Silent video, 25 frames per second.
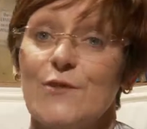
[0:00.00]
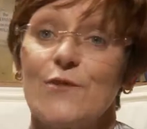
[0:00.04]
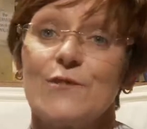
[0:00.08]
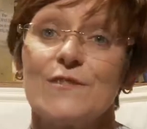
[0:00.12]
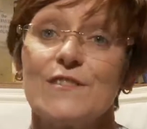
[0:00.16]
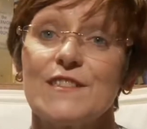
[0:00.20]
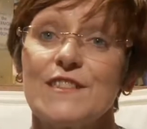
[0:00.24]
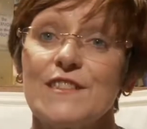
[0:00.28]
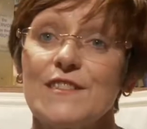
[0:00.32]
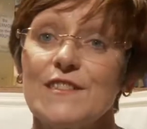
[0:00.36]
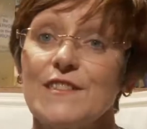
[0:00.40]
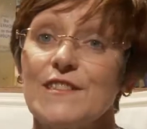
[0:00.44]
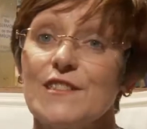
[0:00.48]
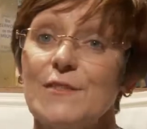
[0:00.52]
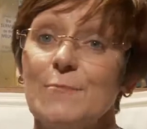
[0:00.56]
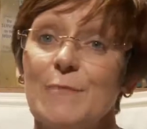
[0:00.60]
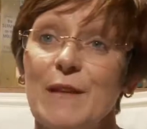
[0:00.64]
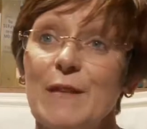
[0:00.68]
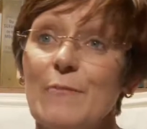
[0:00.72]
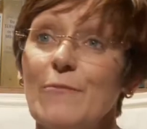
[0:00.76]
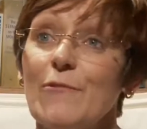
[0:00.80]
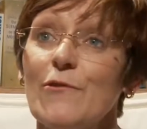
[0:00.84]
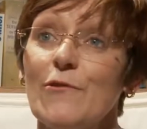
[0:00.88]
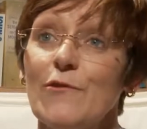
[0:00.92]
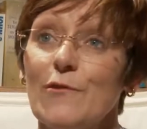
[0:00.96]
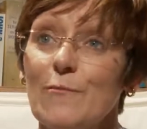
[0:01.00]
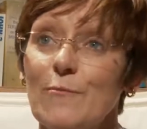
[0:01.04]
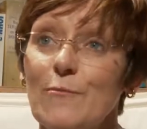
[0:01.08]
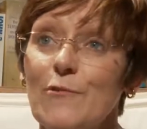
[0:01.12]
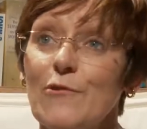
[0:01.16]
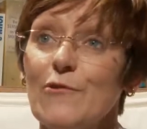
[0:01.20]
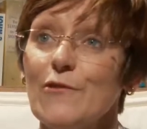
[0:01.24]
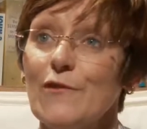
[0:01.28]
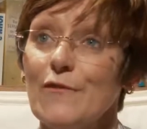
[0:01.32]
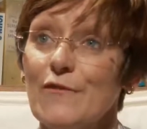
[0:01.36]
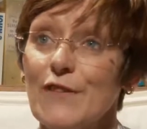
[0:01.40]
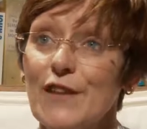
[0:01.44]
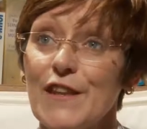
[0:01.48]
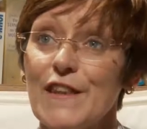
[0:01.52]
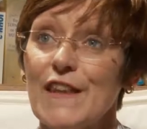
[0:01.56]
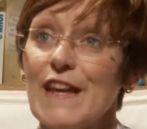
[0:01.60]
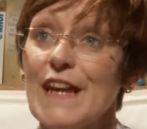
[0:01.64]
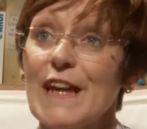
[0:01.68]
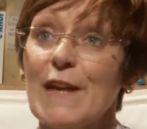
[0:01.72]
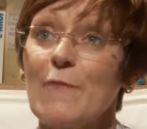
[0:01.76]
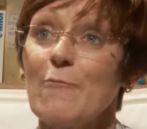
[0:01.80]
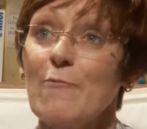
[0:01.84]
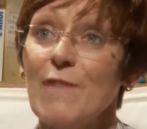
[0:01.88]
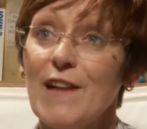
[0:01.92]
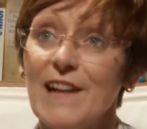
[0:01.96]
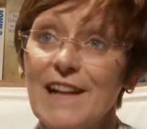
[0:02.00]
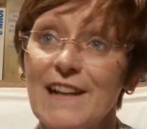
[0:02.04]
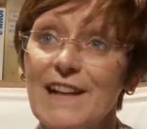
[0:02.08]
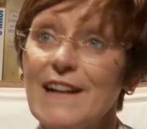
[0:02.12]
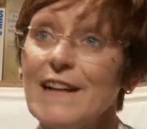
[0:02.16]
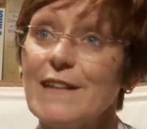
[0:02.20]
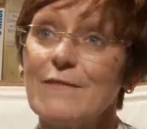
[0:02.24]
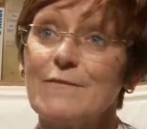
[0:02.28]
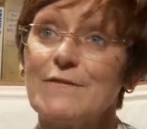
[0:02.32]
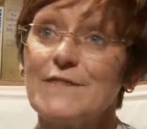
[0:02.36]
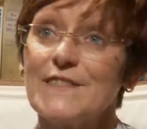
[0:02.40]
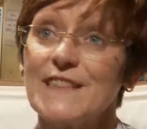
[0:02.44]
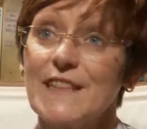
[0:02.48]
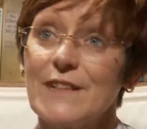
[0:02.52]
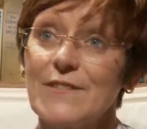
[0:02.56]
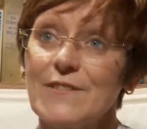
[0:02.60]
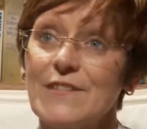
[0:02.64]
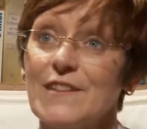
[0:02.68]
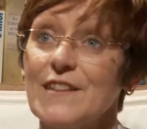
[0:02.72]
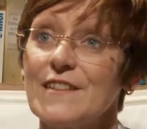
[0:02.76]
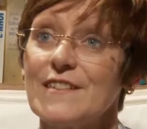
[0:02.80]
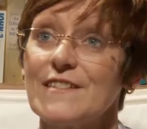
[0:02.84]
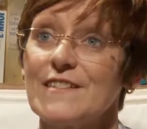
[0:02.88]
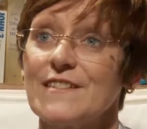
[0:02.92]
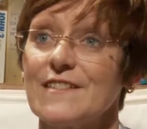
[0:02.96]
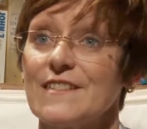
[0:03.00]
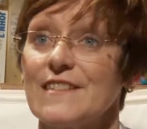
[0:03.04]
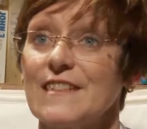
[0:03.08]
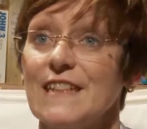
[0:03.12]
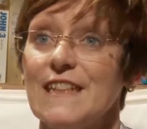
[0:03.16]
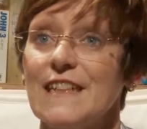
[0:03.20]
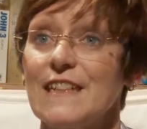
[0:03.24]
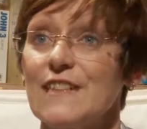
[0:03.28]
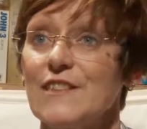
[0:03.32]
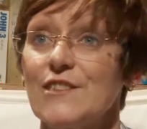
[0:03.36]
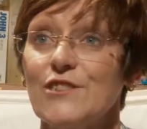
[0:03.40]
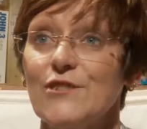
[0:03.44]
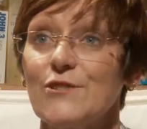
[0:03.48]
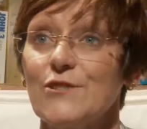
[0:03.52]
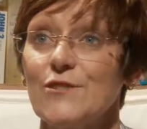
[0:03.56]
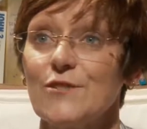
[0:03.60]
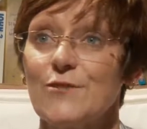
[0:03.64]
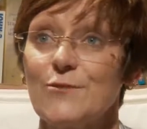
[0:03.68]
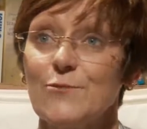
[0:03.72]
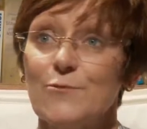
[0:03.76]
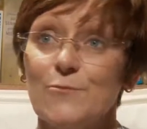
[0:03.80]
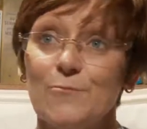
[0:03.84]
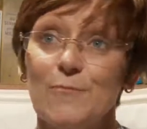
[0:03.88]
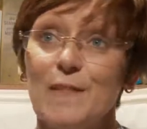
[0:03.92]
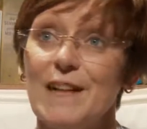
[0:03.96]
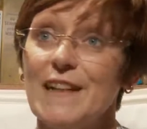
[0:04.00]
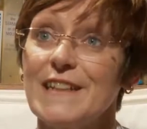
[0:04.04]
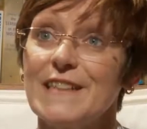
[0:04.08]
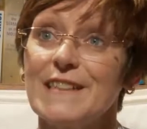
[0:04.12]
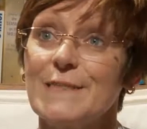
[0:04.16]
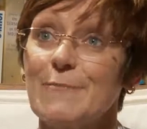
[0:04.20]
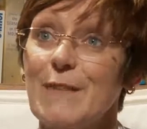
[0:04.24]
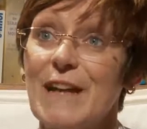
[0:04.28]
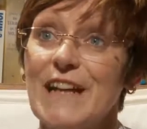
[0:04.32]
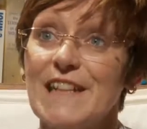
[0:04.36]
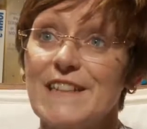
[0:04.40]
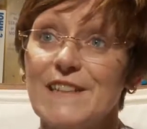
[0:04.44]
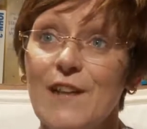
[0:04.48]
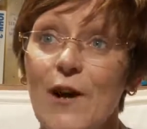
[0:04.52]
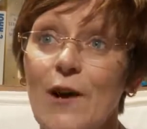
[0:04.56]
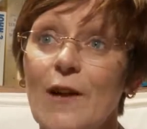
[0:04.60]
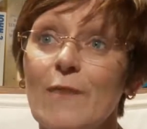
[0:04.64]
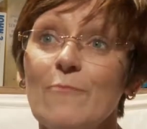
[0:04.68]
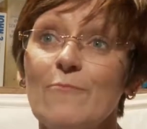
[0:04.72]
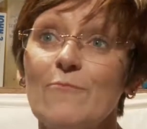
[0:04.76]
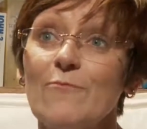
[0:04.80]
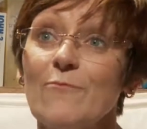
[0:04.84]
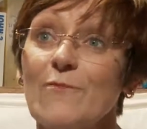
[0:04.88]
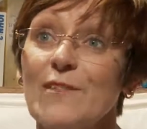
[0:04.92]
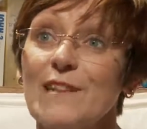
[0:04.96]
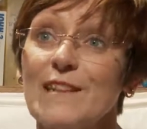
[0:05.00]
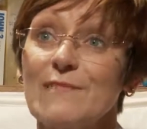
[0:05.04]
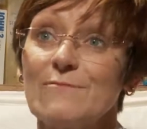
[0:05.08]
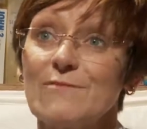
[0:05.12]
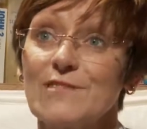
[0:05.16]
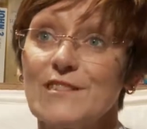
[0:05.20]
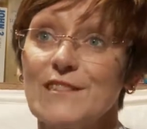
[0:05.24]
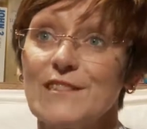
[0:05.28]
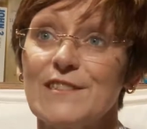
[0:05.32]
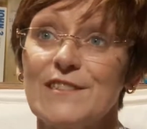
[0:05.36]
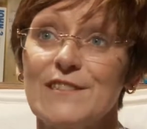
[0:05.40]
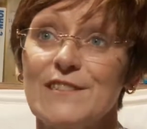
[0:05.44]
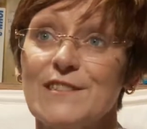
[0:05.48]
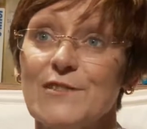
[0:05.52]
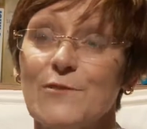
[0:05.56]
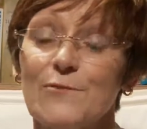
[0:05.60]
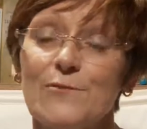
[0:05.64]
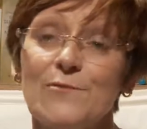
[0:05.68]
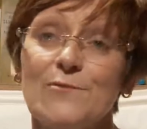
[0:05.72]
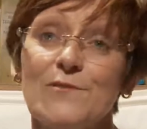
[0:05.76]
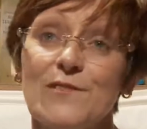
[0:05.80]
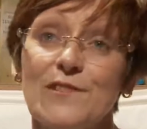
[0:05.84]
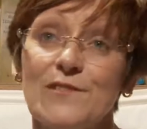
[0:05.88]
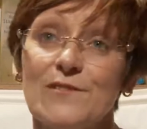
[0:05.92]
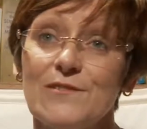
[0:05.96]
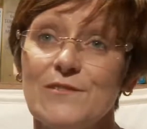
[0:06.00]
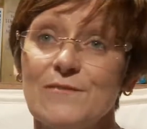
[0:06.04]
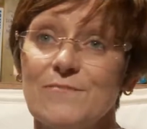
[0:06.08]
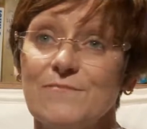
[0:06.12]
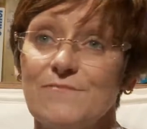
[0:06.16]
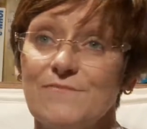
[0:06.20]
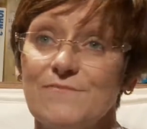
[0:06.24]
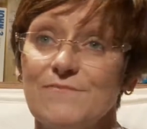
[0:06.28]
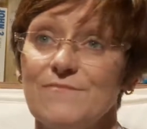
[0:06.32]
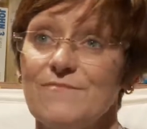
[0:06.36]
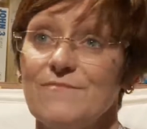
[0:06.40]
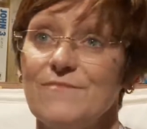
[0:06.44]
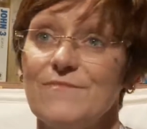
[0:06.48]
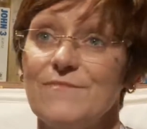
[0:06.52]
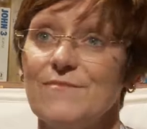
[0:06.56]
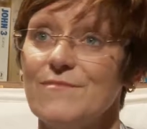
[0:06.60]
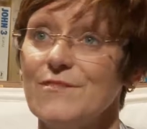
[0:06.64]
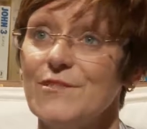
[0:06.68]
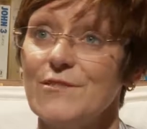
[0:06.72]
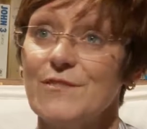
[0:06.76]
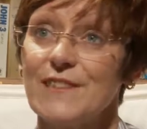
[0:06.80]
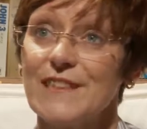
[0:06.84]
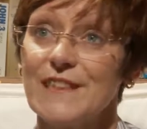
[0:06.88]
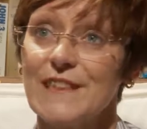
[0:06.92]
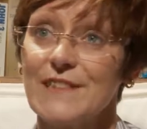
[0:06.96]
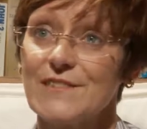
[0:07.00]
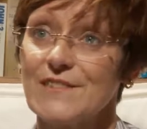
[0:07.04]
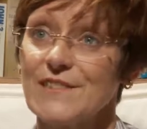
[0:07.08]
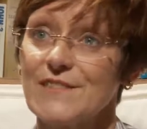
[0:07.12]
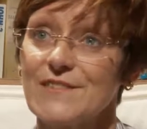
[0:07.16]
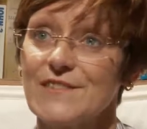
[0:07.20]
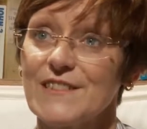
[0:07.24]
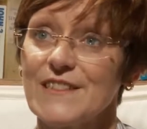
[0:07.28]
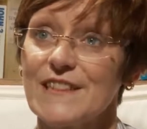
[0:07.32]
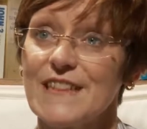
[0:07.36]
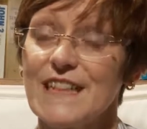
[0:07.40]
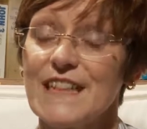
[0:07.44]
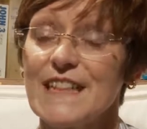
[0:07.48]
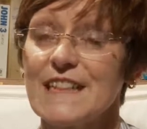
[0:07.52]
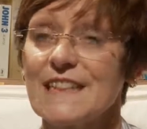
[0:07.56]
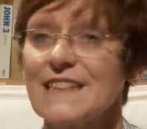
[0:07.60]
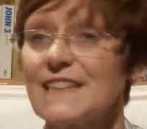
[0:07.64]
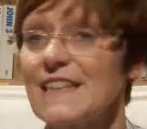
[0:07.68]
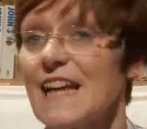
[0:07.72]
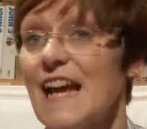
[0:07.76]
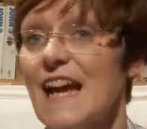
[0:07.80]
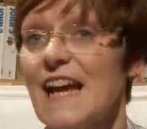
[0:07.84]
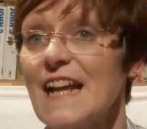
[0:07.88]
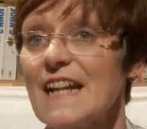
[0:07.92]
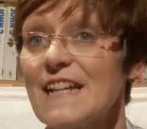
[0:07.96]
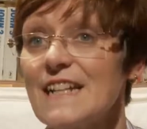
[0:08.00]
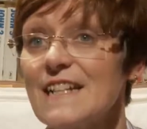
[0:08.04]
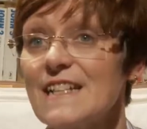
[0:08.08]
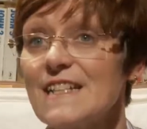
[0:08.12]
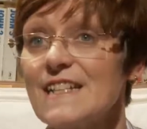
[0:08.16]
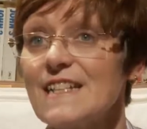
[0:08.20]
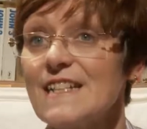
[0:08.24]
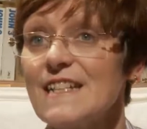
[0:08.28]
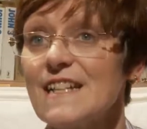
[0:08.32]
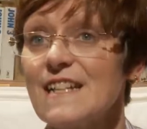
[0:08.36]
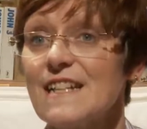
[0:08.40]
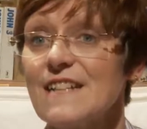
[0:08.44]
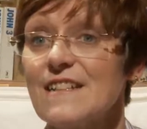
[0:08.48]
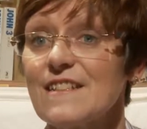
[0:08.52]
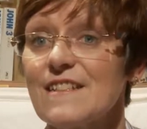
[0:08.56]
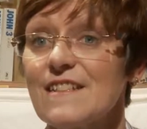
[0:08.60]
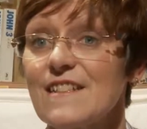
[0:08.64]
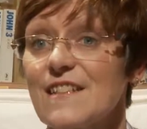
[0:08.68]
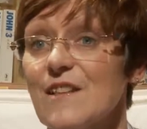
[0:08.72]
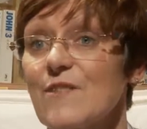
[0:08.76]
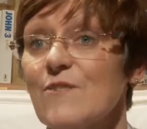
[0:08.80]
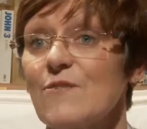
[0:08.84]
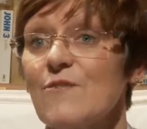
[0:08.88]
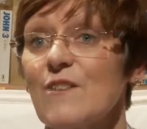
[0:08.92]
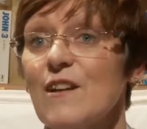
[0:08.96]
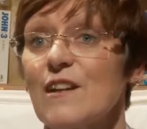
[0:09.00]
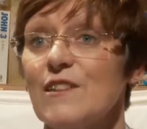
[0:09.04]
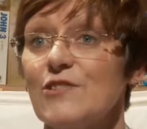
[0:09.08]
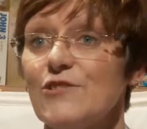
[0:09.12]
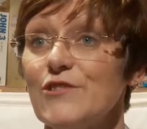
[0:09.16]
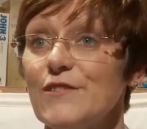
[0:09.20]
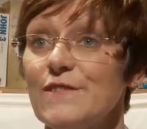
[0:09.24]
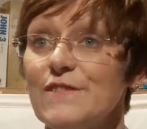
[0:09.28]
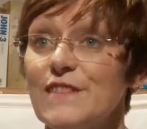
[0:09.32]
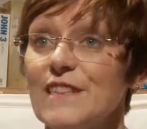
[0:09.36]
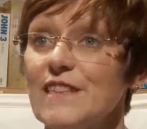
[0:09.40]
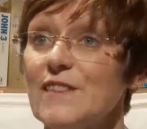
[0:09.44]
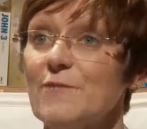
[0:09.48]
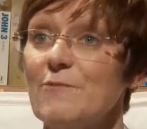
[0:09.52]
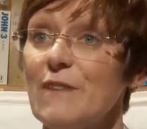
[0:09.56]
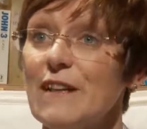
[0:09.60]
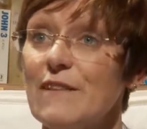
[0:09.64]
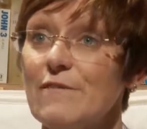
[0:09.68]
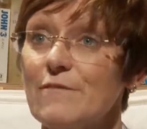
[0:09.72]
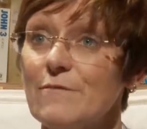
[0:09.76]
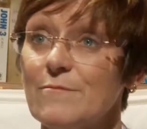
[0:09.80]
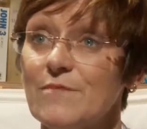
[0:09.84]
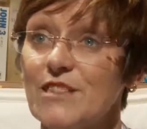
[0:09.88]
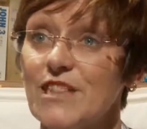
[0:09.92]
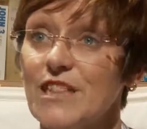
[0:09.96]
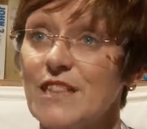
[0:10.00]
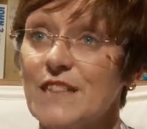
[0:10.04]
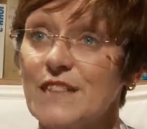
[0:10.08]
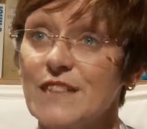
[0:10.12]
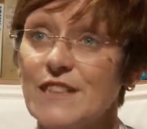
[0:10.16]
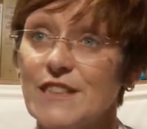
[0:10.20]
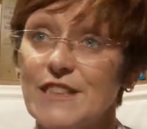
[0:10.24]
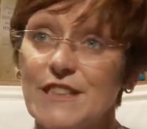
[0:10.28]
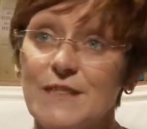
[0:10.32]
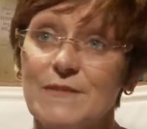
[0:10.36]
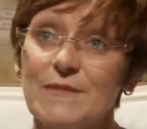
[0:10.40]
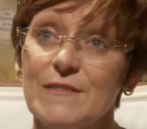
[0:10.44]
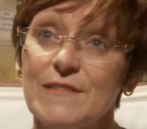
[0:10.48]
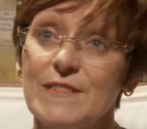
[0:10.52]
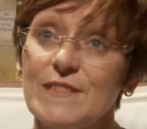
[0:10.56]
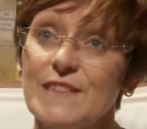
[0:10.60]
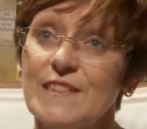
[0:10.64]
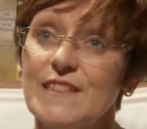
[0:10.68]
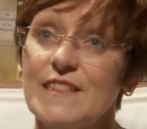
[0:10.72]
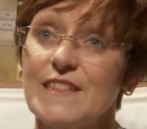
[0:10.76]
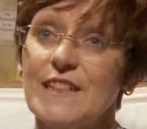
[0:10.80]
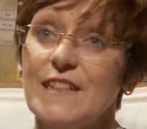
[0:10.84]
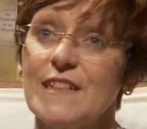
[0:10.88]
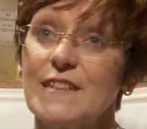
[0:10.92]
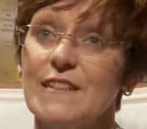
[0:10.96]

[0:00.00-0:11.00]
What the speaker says: got to be more and more of a thing in my life, so that it took all my spare time when I wasn't at school or doing those sorts of things, and so I drifted away from church and